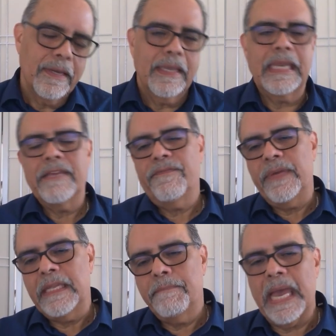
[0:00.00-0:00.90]
getting
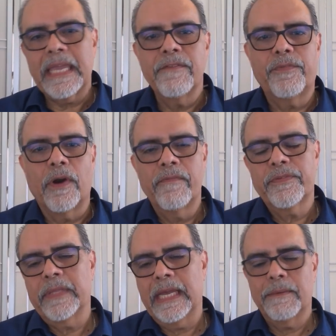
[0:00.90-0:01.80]
feed back and forth
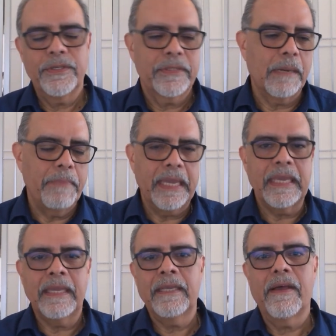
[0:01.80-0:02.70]
to the animal, start
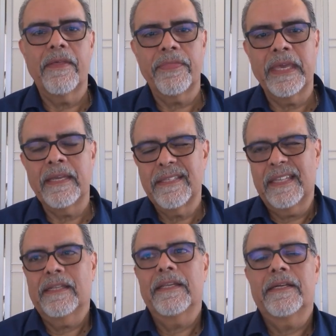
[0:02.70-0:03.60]
picking other things
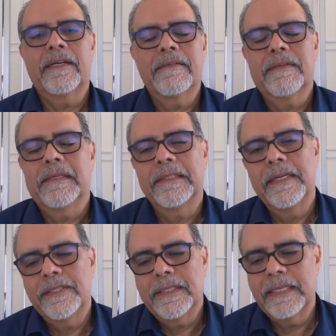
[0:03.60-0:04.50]
in the litter. So
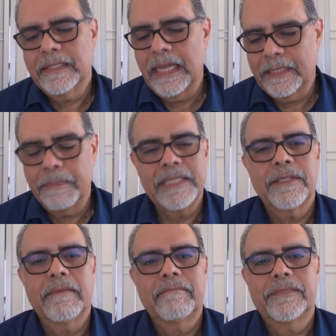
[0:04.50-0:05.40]
it's not the best
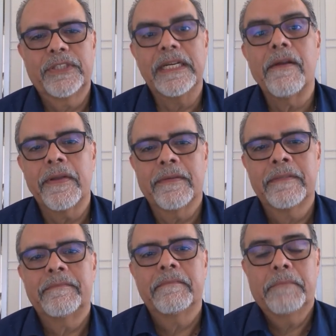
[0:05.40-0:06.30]
scenario,
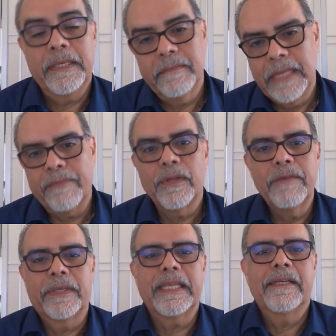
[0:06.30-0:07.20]
but you have to live with that.